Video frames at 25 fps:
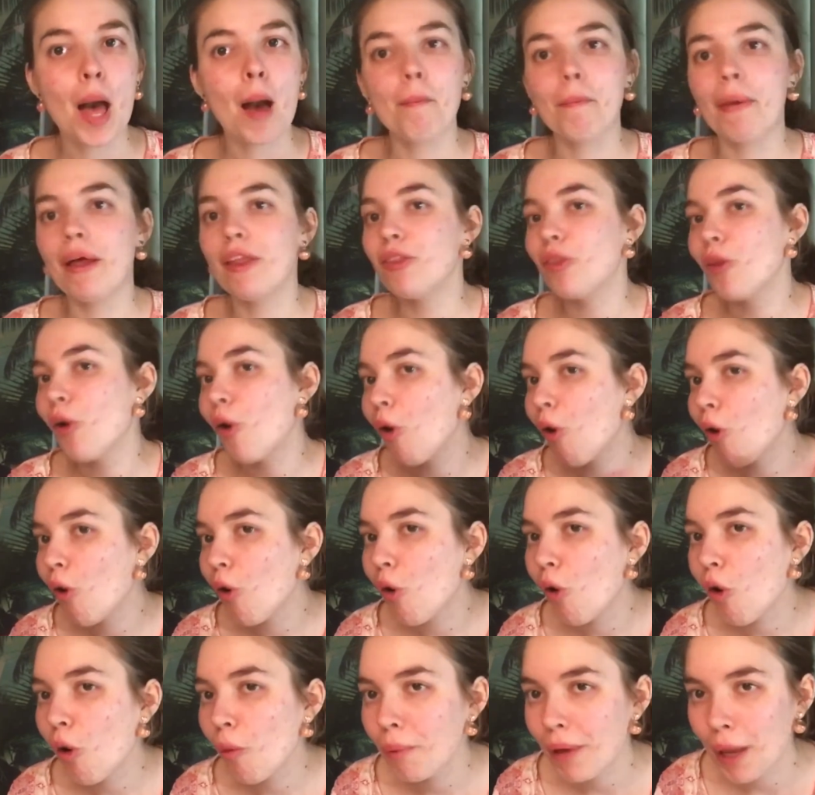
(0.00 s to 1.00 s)
But not
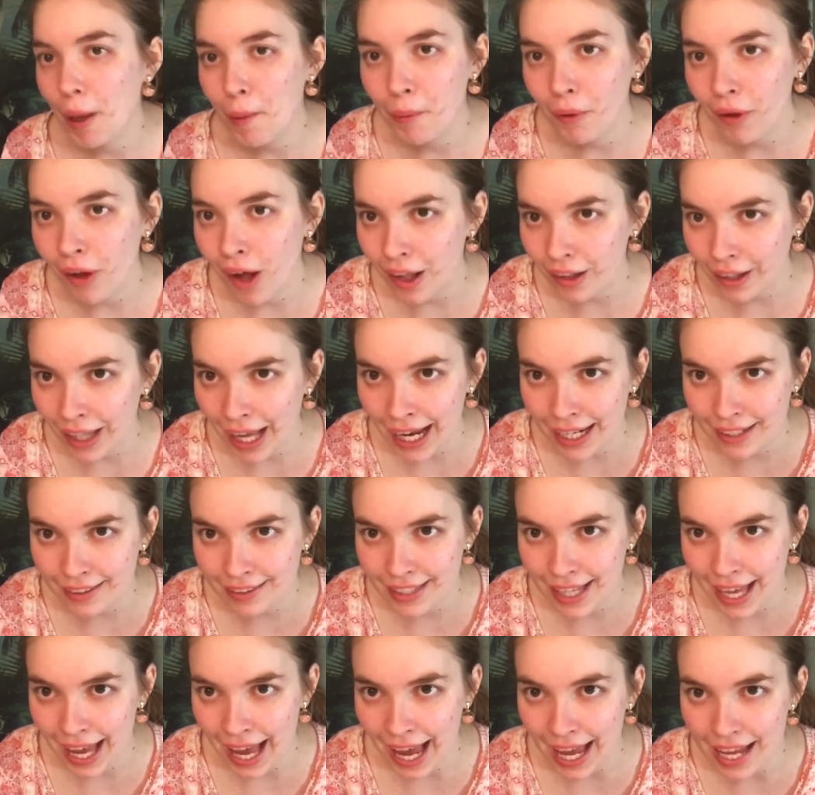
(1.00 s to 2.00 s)
all people are like
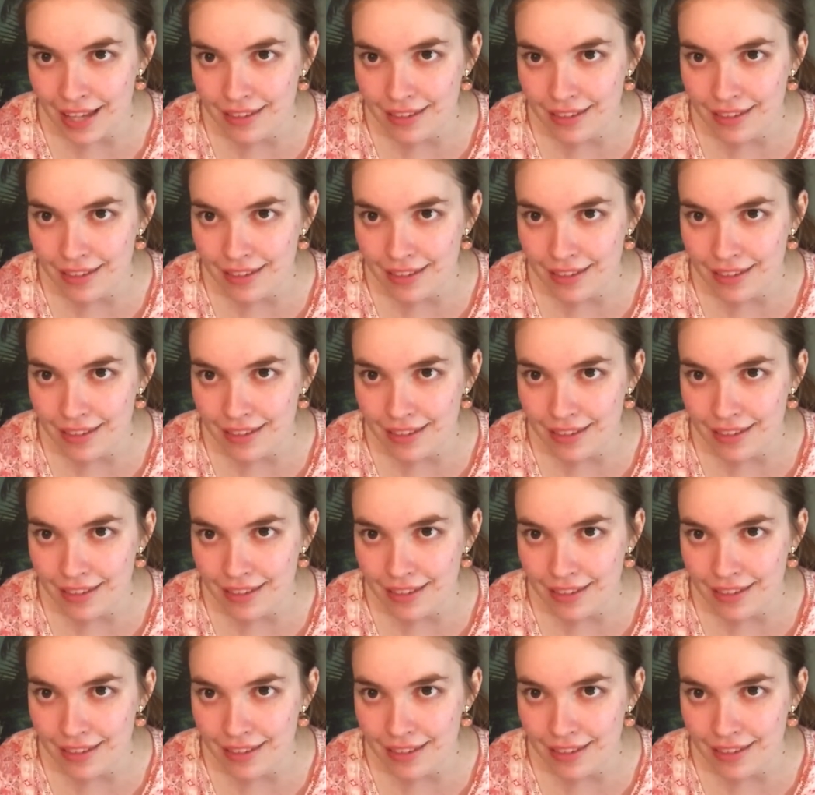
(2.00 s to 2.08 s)
that.